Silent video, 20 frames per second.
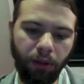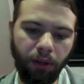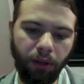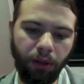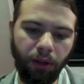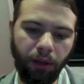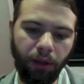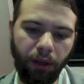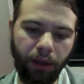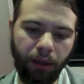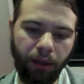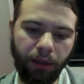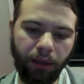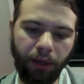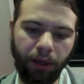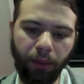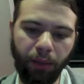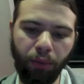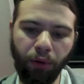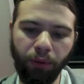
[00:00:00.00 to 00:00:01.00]
and
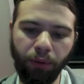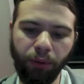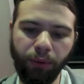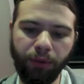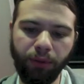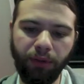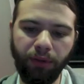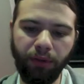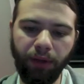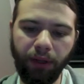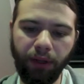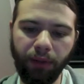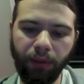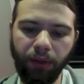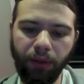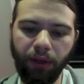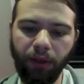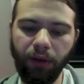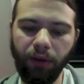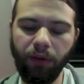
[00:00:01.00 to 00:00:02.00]
any problems I've had with
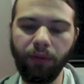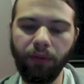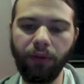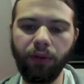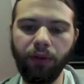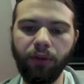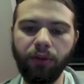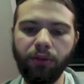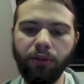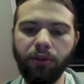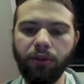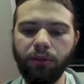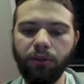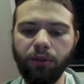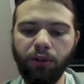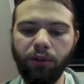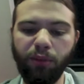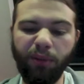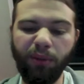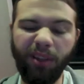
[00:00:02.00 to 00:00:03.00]
it over those
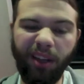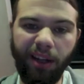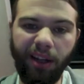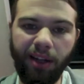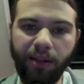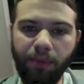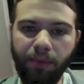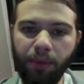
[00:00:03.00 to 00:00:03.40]
couple of days,